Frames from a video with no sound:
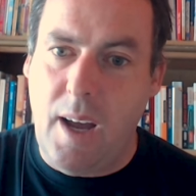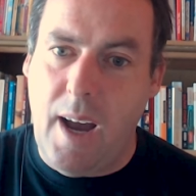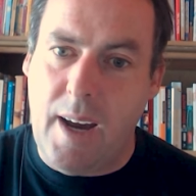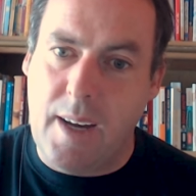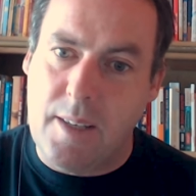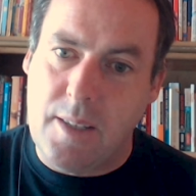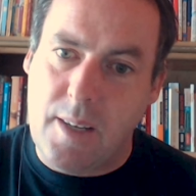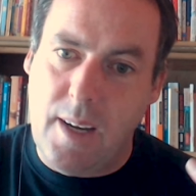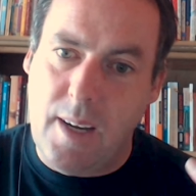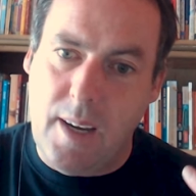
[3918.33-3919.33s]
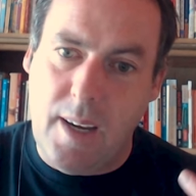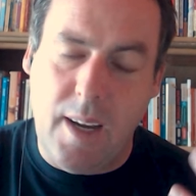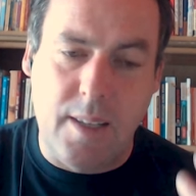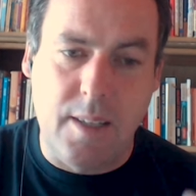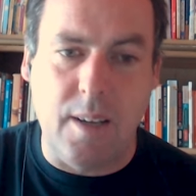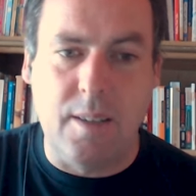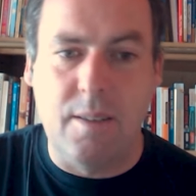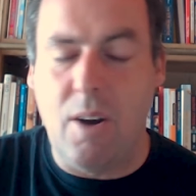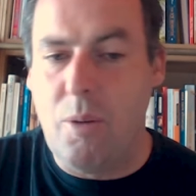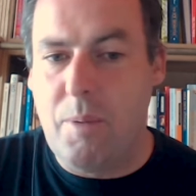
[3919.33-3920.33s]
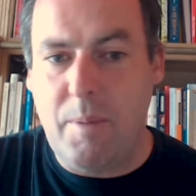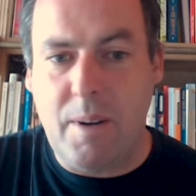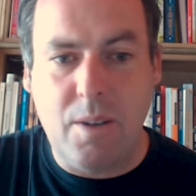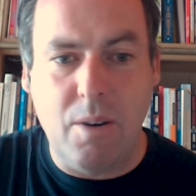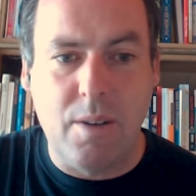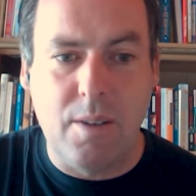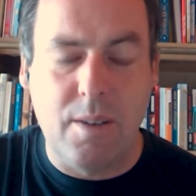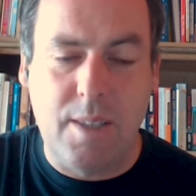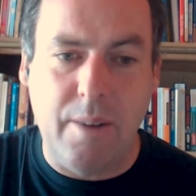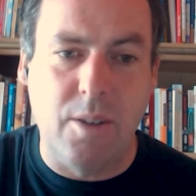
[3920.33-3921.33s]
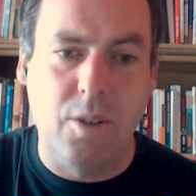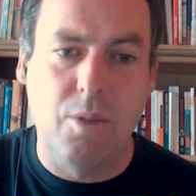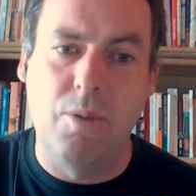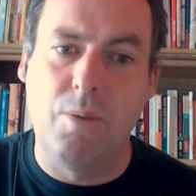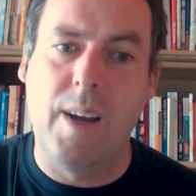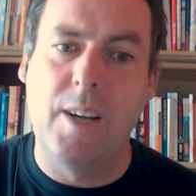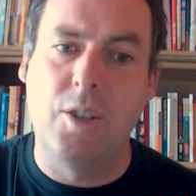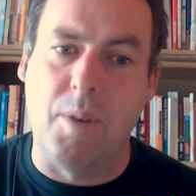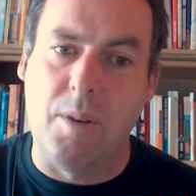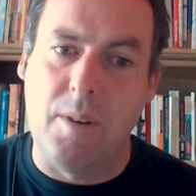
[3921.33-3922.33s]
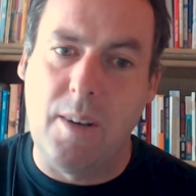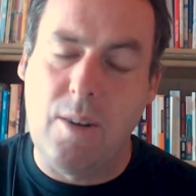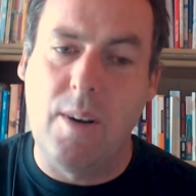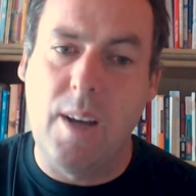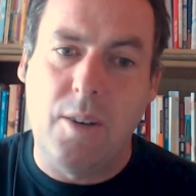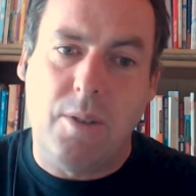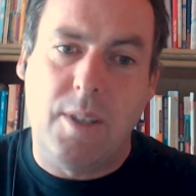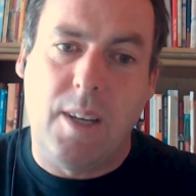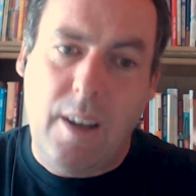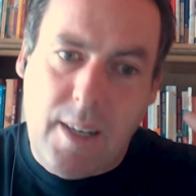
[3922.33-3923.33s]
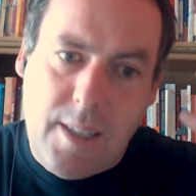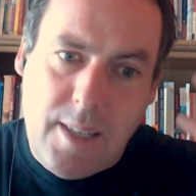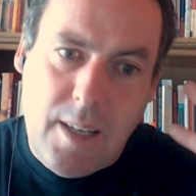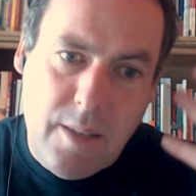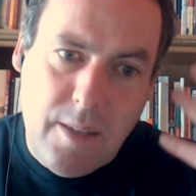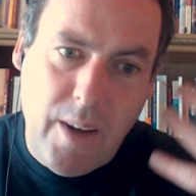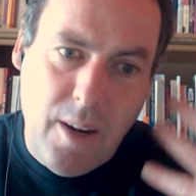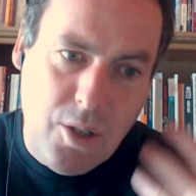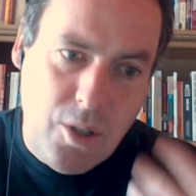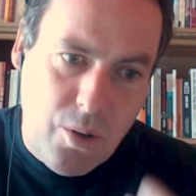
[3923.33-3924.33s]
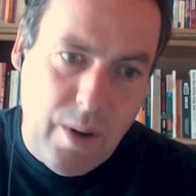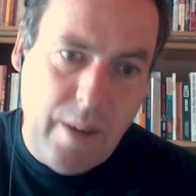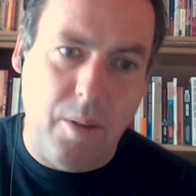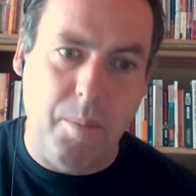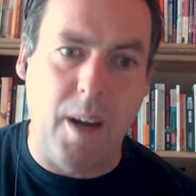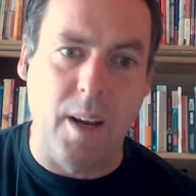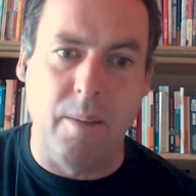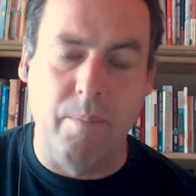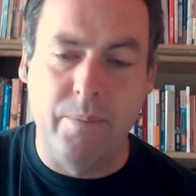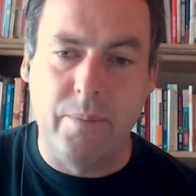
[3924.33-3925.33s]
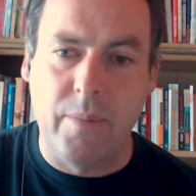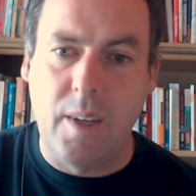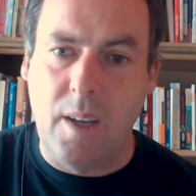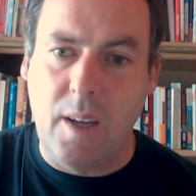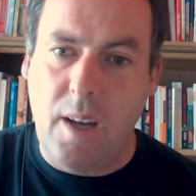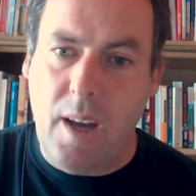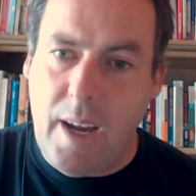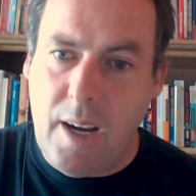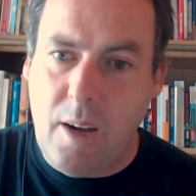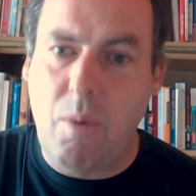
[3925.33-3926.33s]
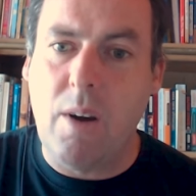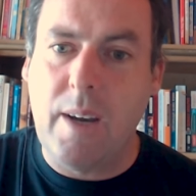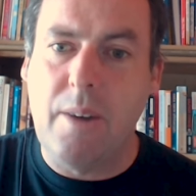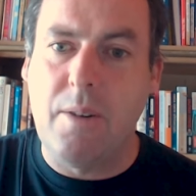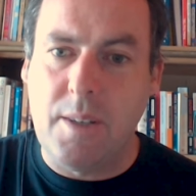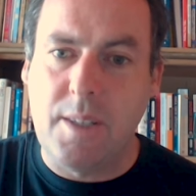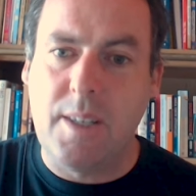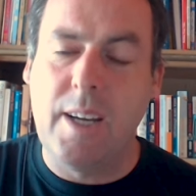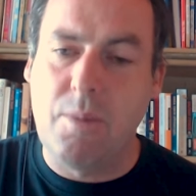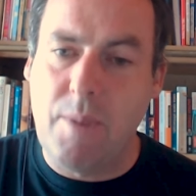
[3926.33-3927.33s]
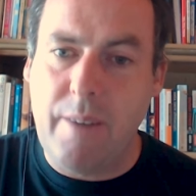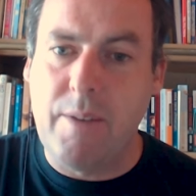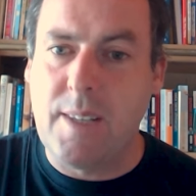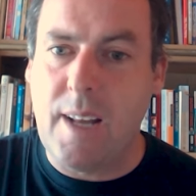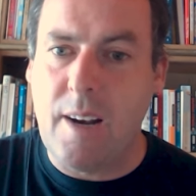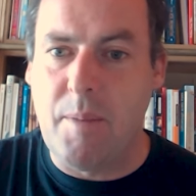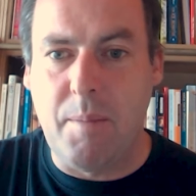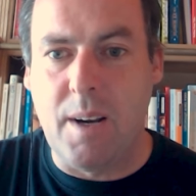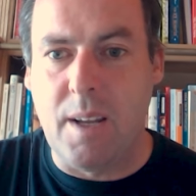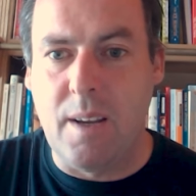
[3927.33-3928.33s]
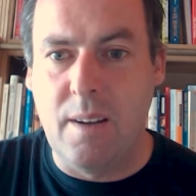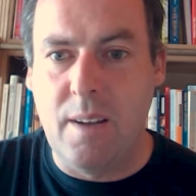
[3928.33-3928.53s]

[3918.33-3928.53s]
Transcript: And it's not, I hope I'm not talking, sounding too new agey, but literally I just get a sense of energy throughout the body. And I'll walk out on stage with every cell in my body.